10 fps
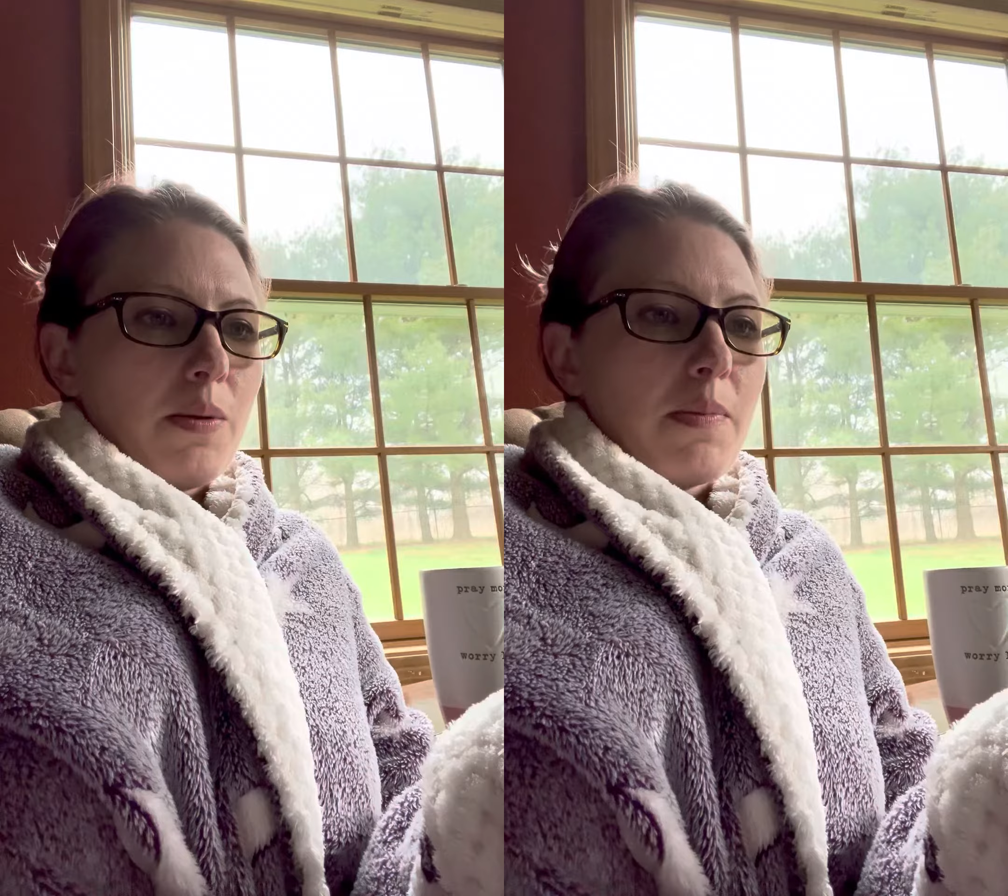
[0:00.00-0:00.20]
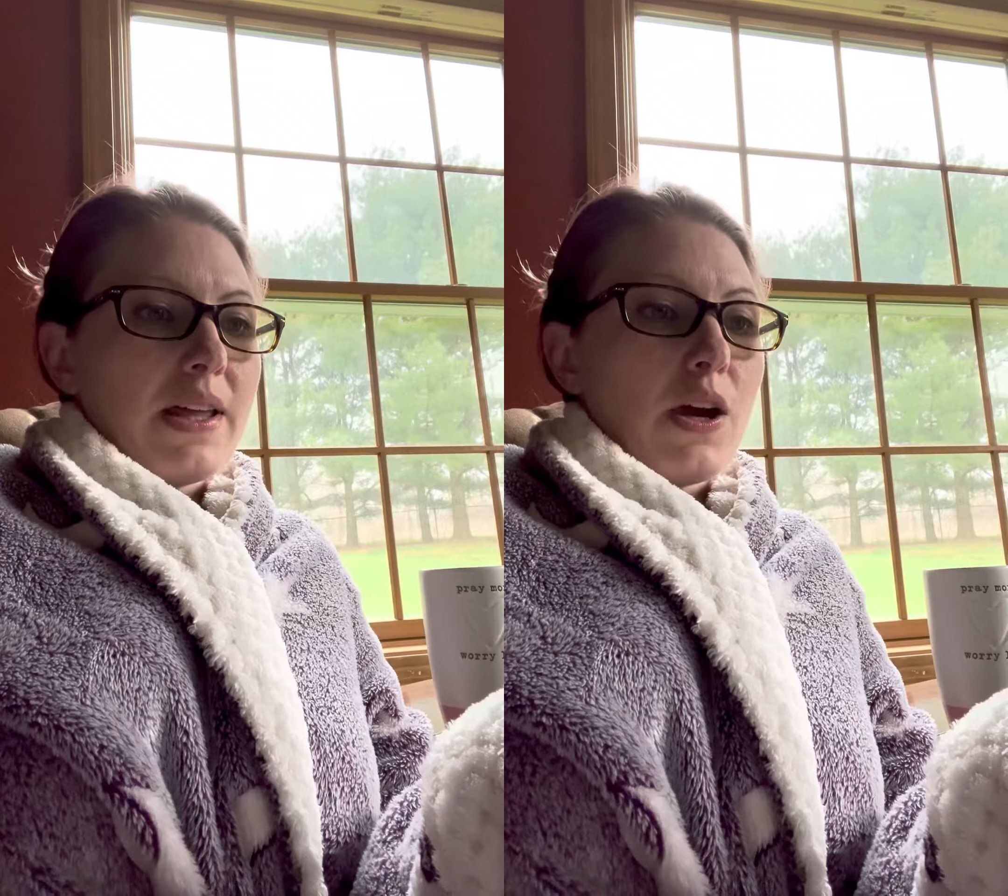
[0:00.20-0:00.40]

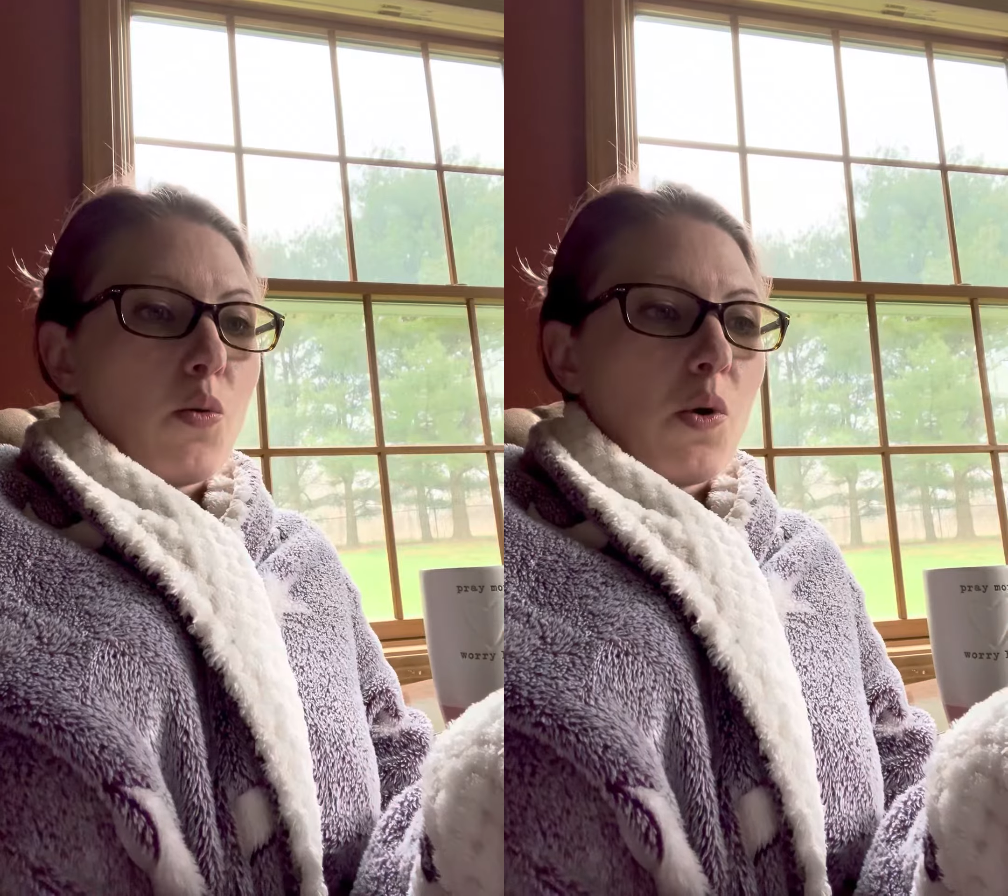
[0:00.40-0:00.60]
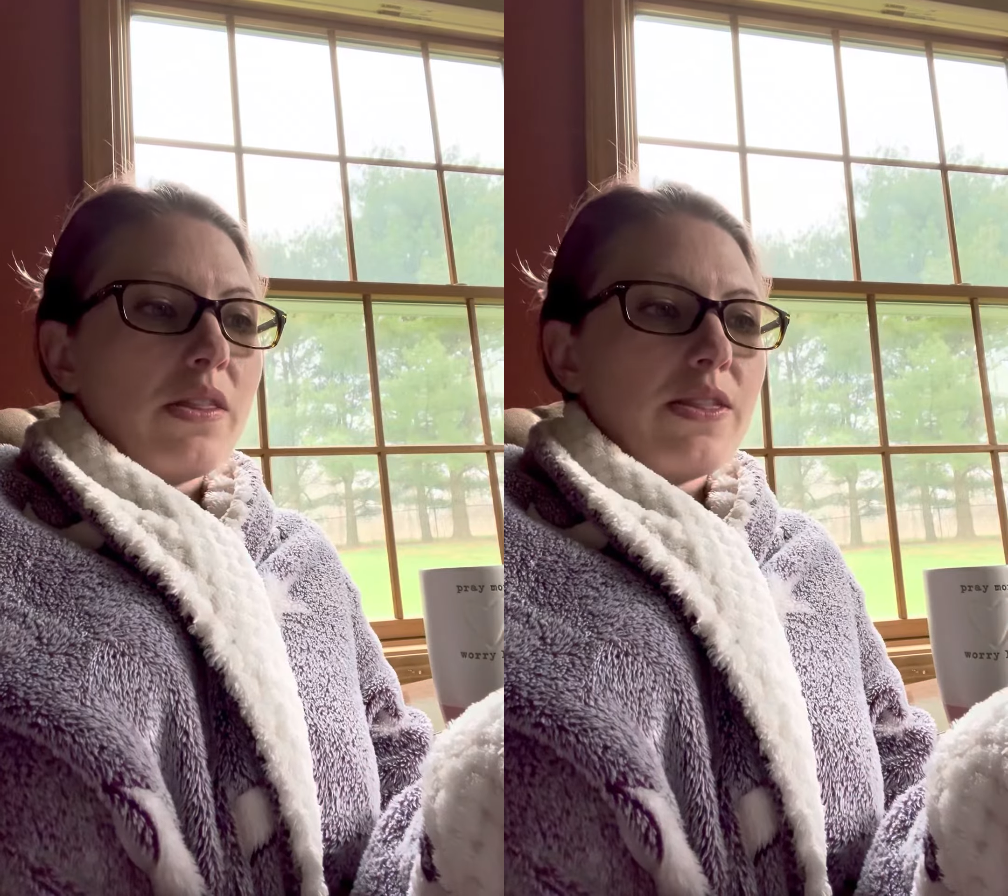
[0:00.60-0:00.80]
by that
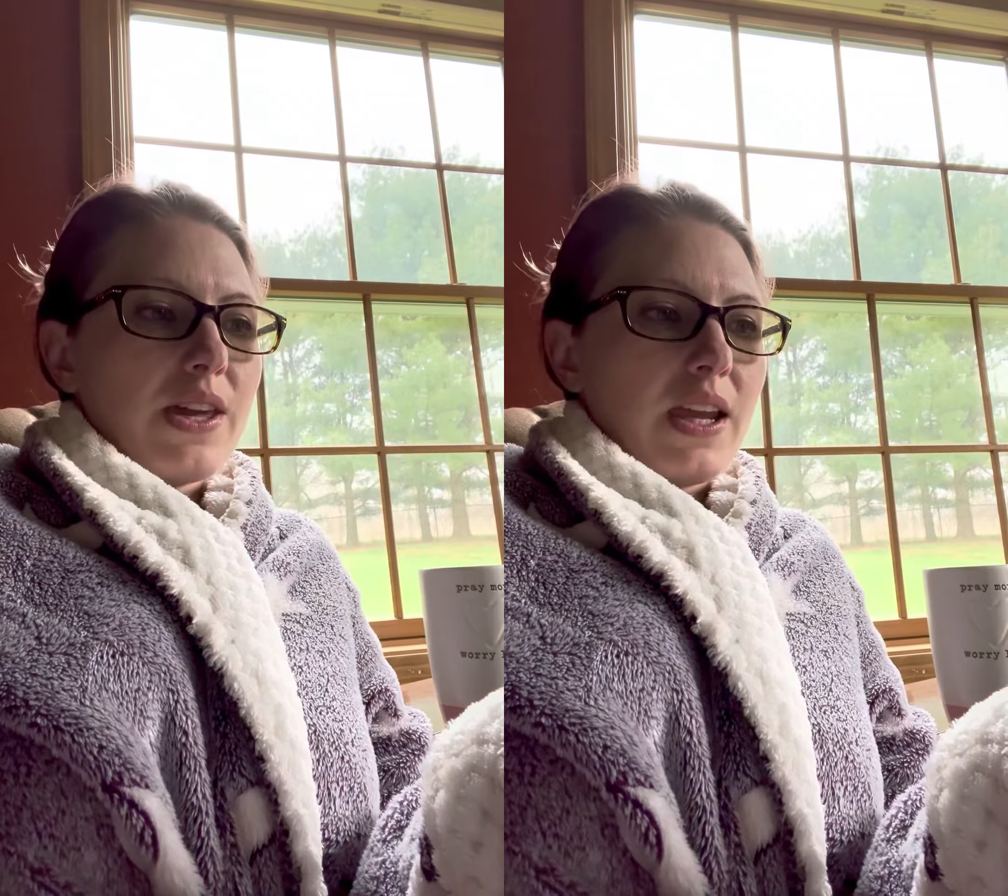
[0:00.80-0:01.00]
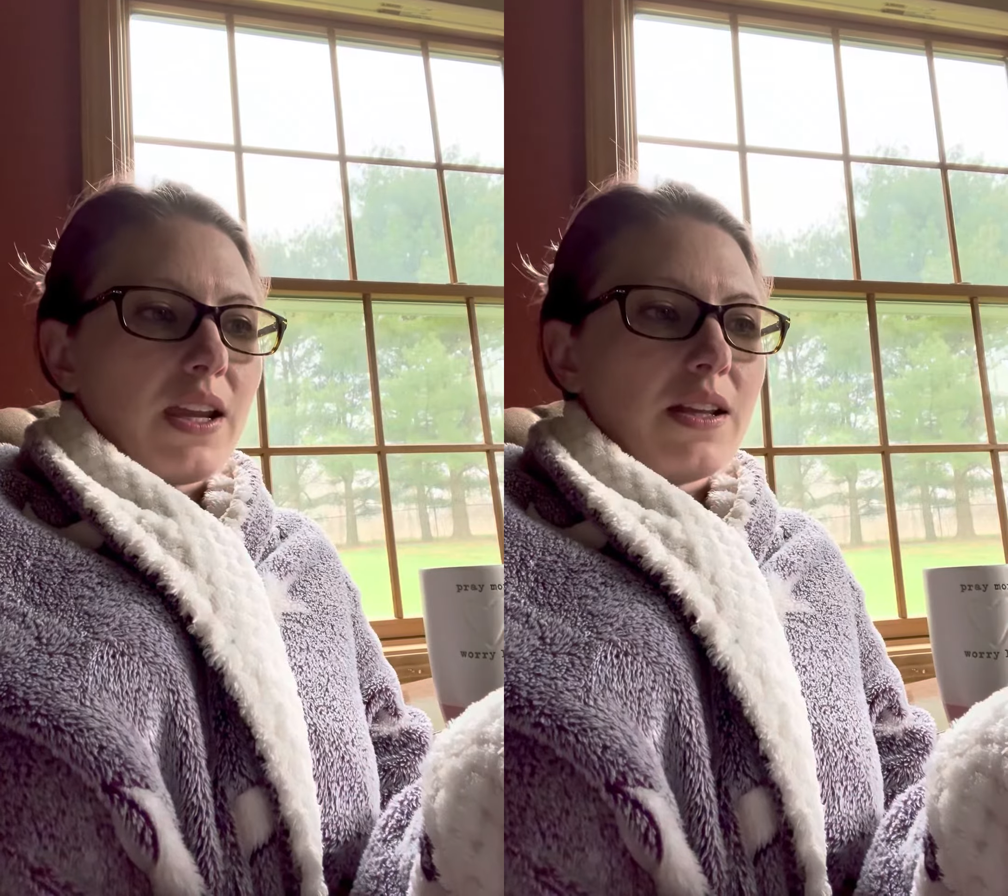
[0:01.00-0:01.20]
one
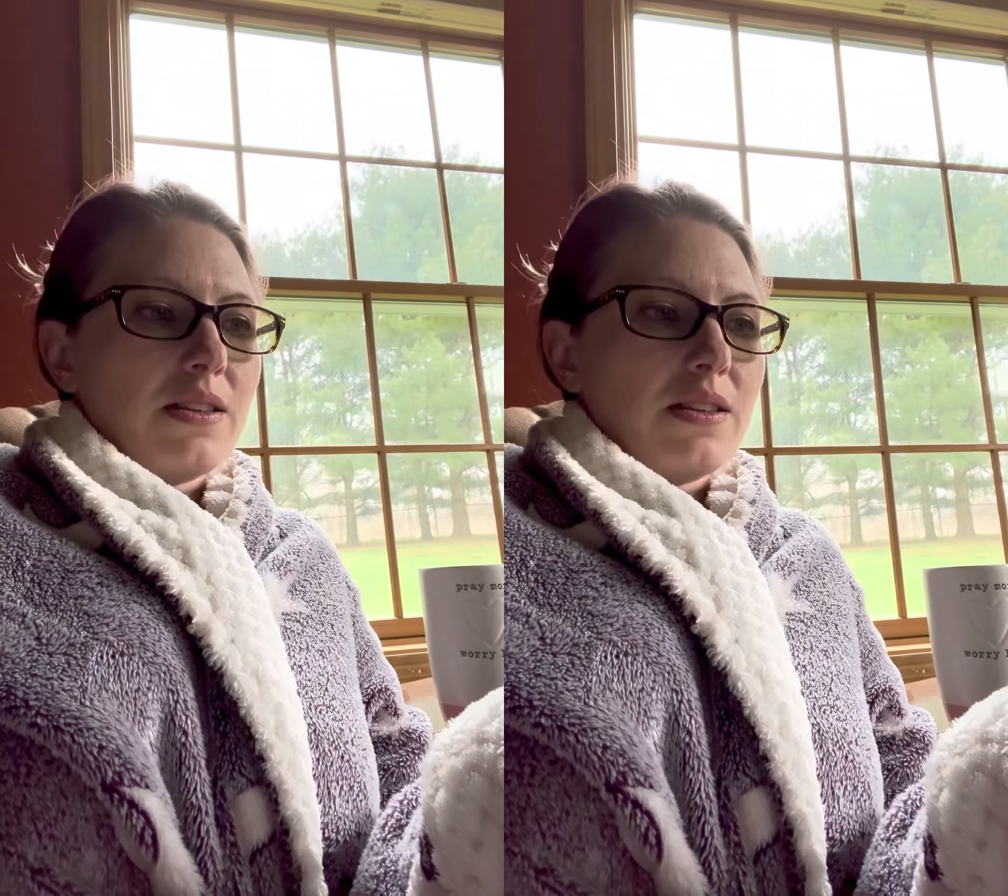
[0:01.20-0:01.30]
thing